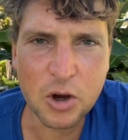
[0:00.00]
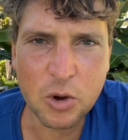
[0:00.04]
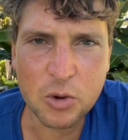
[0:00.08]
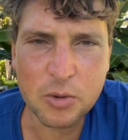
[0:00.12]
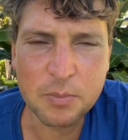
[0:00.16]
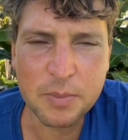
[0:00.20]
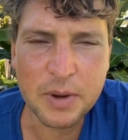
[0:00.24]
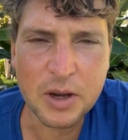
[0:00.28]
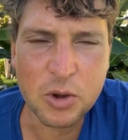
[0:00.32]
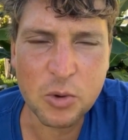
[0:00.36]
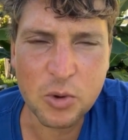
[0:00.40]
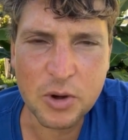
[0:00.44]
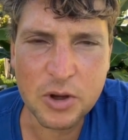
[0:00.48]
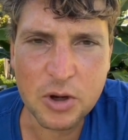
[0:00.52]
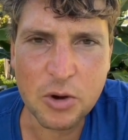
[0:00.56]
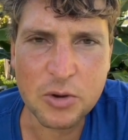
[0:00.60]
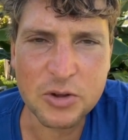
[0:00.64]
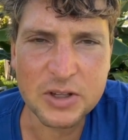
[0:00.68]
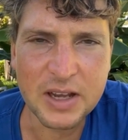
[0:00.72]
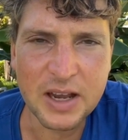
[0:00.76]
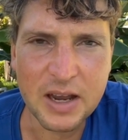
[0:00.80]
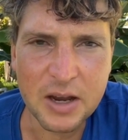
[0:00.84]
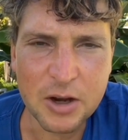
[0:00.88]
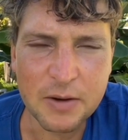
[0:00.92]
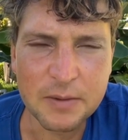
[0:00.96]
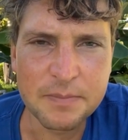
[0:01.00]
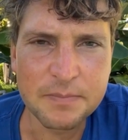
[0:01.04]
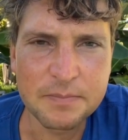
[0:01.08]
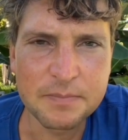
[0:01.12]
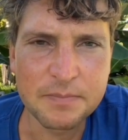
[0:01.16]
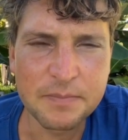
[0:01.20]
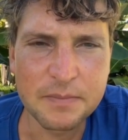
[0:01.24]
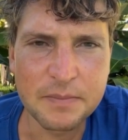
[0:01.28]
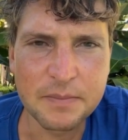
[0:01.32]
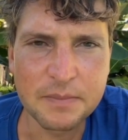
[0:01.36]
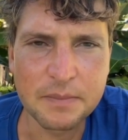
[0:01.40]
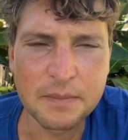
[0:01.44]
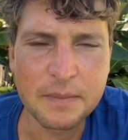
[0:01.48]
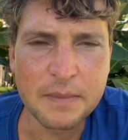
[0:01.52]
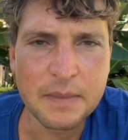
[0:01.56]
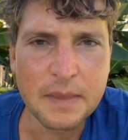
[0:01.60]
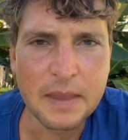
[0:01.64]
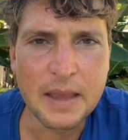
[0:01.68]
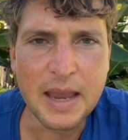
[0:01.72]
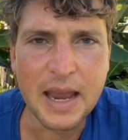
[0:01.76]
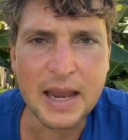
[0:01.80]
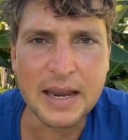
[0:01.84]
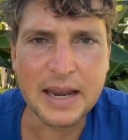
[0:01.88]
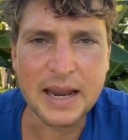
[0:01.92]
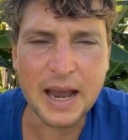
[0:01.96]
Bitcoin Hotel.
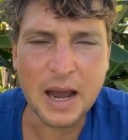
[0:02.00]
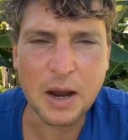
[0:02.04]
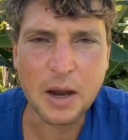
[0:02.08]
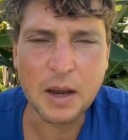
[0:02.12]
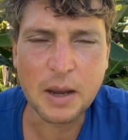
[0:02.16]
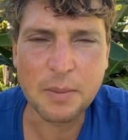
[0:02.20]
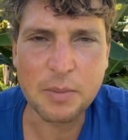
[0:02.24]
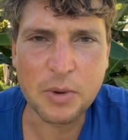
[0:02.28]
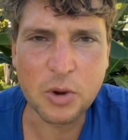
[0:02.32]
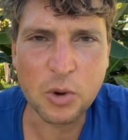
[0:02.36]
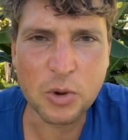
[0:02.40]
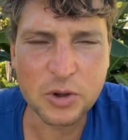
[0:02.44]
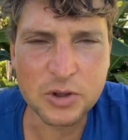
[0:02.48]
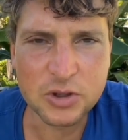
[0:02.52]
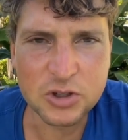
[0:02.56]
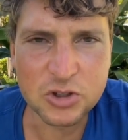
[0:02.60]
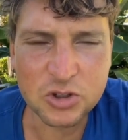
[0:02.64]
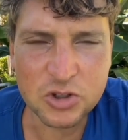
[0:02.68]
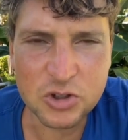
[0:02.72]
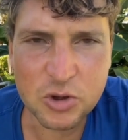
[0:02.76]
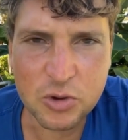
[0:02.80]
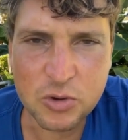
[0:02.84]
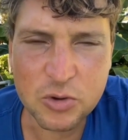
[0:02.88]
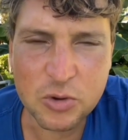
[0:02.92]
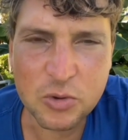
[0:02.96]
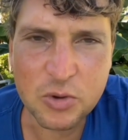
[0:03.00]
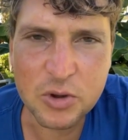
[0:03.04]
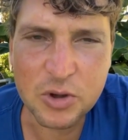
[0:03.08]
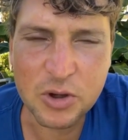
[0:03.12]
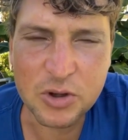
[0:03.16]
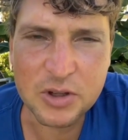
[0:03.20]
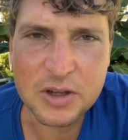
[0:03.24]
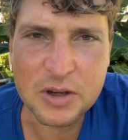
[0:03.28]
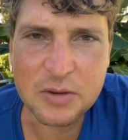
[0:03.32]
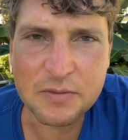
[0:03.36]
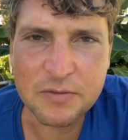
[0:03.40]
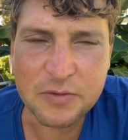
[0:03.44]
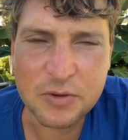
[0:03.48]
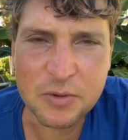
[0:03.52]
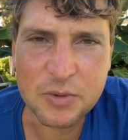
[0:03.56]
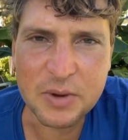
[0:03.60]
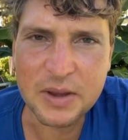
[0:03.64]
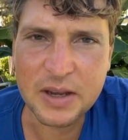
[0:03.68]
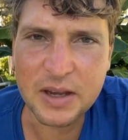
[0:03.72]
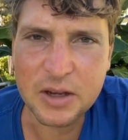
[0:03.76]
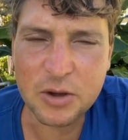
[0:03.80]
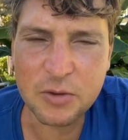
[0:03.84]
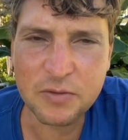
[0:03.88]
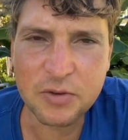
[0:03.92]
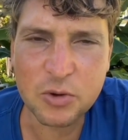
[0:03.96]
And now I'm going to show you a clip from an
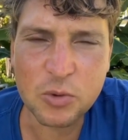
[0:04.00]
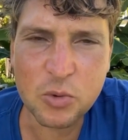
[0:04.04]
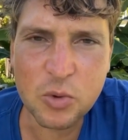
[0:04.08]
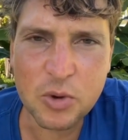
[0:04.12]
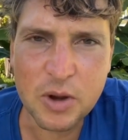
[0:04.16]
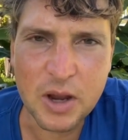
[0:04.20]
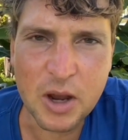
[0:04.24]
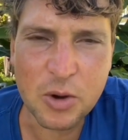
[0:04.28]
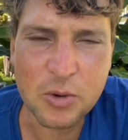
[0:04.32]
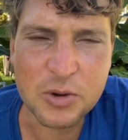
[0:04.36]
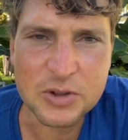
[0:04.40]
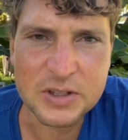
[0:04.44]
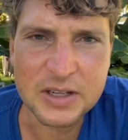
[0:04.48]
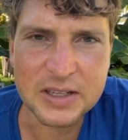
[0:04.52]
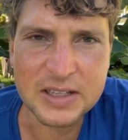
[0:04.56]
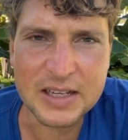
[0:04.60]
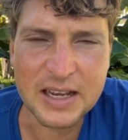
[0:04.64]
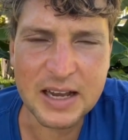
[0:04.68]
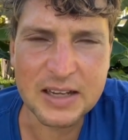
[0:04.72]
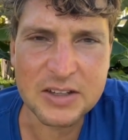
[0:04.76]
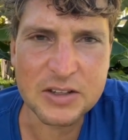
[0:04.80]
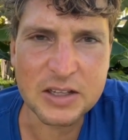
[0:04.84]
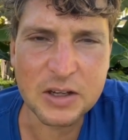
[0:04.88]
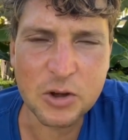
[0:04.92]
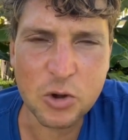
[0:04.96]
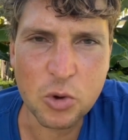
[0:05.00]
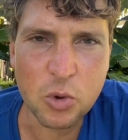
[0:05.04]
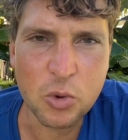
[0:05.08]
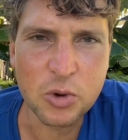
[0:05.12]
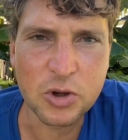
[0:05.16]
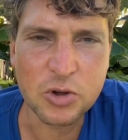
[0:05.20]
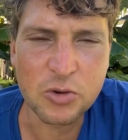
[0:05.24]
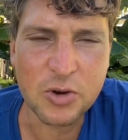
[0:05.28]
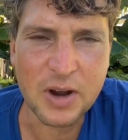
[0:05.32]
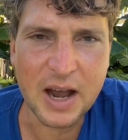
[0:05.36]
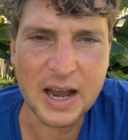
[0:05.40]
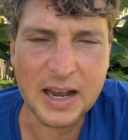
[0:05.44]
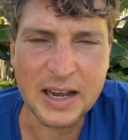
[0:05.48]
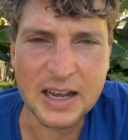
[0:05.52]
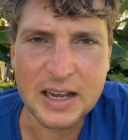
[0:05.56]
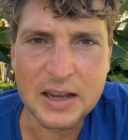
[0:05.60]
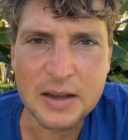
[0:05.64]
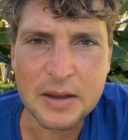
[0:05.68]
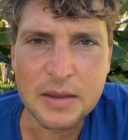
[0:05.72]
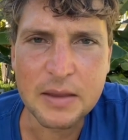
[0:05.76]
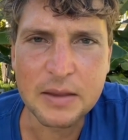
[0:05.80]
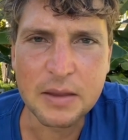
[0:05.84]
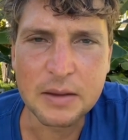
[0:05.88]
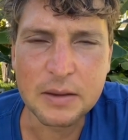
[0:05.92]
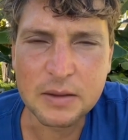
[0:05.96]
interview where I was a guest at Coin
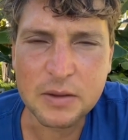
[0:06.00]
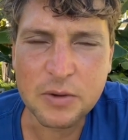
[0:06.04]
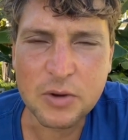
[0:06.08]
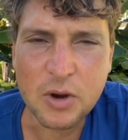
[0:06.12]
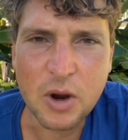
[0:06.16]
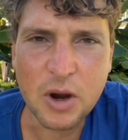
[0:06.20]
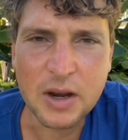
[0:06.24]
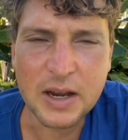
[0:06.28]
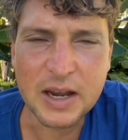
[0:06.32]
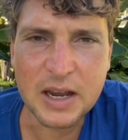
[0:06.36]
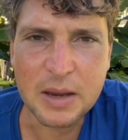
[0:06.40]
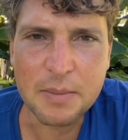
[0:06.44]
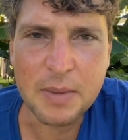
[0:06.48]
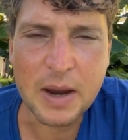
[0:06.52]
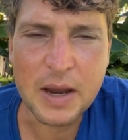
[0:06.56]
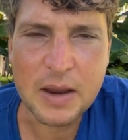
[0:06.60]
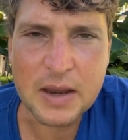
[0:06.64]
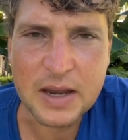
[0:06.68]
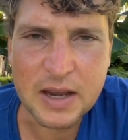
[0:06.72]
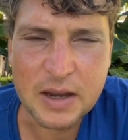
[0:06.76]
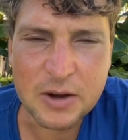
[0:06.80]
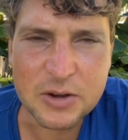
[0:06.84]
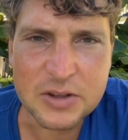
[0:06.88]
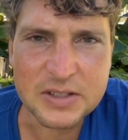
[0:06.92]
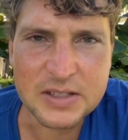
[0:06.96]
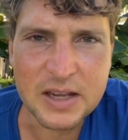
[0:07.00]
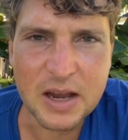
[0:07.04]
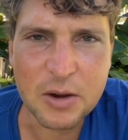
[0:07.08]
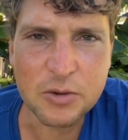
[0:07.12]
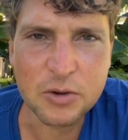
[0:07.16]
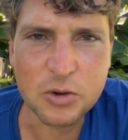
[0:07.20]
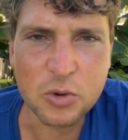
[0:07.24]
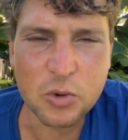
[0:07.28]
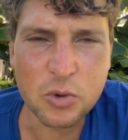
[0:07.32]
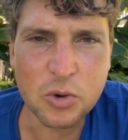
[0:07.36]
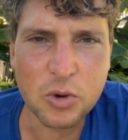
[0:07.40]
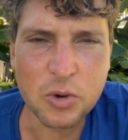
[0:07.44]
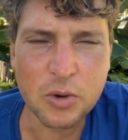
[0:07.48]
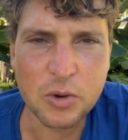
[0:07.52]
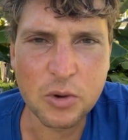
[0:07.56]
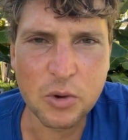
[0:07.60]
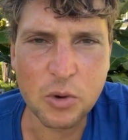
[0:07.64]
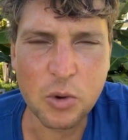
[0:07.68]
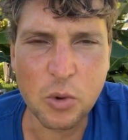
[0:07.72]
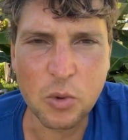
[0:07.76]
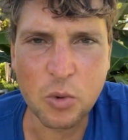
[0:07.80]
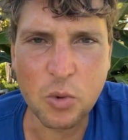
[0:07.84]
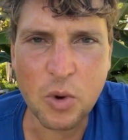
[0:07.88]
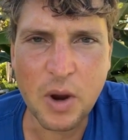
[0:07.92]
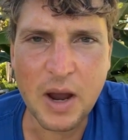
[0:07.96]
Tracking, talking about El Salvador,
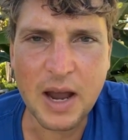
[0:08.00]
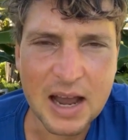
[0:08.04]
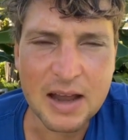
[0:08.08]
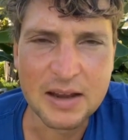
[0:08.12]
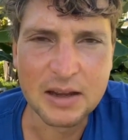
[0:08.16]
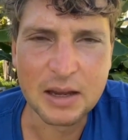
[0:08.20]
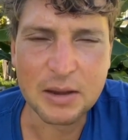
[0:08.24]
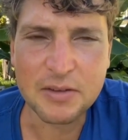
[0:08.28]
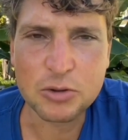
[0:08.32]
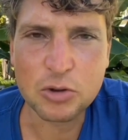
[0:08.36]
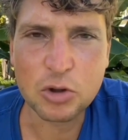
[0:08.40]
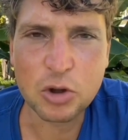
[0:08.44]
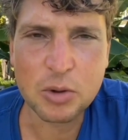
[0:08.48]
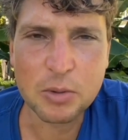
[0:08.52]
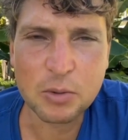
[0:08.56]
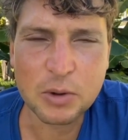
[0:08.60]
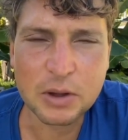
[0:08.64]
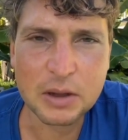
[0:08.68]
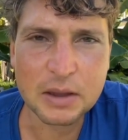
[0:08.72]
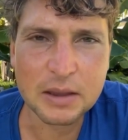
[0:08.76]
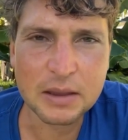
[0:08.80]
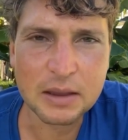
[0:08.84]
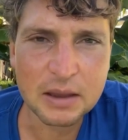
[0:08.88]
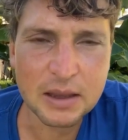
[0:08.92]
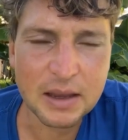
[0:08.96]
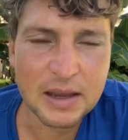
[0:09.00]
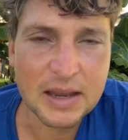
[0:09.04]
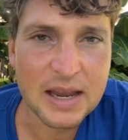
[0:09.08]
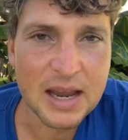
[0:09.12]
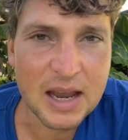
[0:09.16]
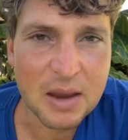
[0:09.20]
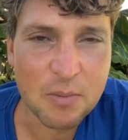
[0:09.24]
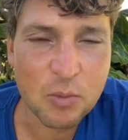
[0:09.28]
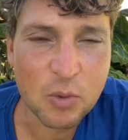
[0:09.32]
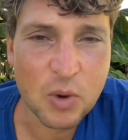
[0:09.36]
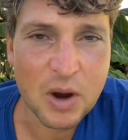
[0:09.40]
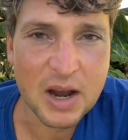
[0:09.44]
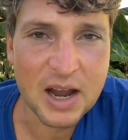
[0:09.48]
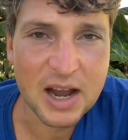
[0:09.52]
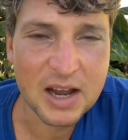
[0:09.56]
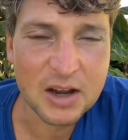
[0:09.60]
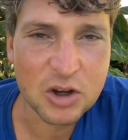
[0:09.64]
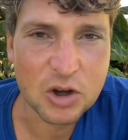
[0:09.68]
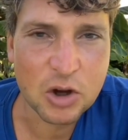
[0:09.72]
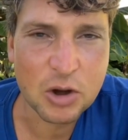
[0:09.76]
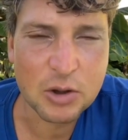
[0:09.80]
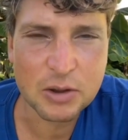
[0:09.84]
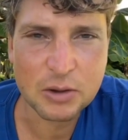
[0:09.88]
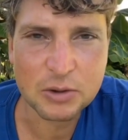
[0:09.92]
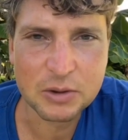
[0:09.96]
why I left Germany, and why I
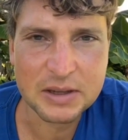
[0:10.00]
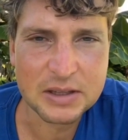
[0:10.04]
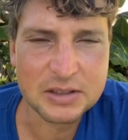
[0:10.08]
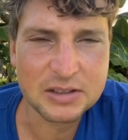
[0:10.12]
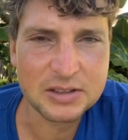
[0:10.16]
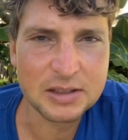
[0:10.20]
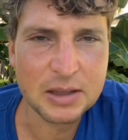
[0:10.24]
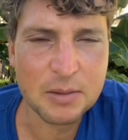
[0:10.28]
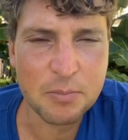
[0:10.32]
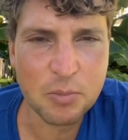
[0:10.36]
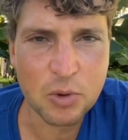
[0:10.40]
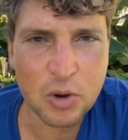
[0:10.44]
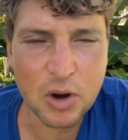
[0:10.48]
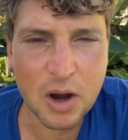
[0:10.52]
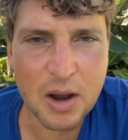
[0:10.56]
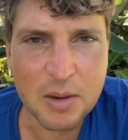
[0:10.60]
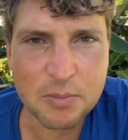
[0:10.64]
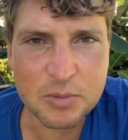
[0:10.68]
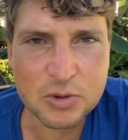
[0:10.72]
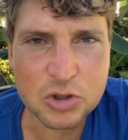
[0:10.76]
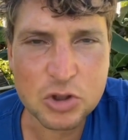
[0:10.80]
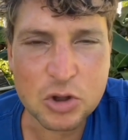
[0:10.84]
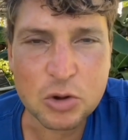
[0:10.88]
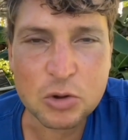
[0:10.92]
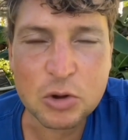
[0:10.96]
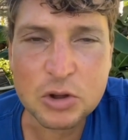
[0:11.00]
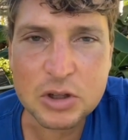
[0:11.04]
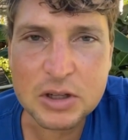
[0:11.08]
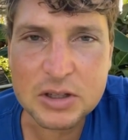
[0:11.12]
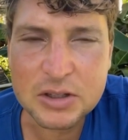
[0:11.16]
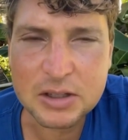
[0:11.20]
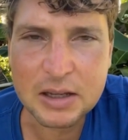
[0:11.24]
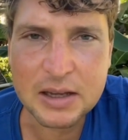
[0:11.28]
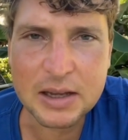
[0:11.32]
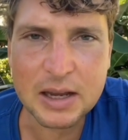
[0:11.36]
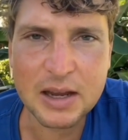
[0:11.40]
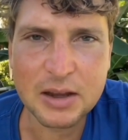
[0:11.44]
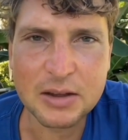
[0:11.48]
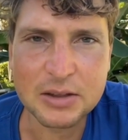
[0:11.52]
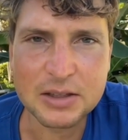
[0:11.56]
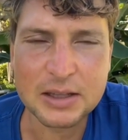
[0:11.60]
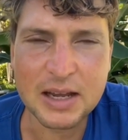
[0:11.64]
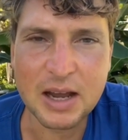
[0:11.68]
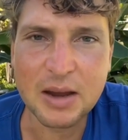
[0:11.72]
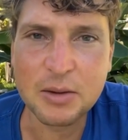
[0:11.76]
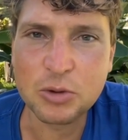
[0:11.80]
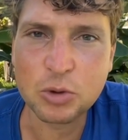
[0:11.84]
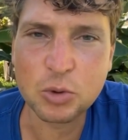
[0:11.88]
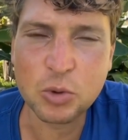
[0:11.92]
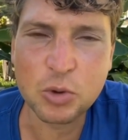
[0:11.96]
currently see more opportunities in El
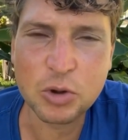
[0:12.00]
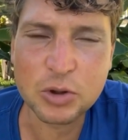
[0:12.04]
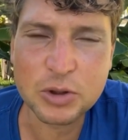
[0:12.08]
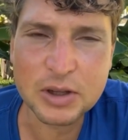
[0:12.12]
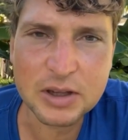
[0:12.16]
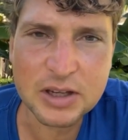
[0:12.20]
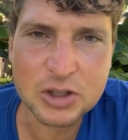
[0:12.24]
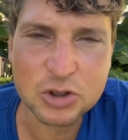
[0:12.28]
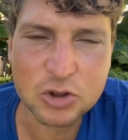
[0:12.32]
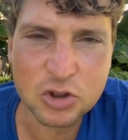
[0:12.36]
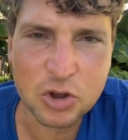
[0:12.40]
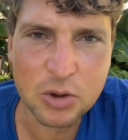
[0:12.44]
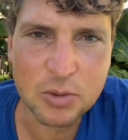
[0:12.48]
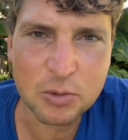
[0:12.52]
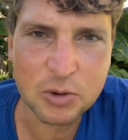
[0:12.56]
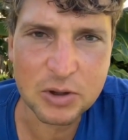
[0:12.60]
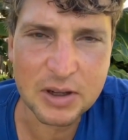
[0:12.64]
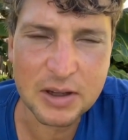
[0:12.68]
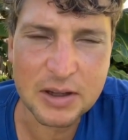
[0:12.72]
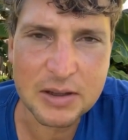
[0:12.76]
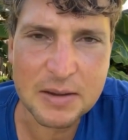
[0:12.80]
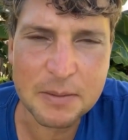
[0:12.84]
Salvador than in Germany.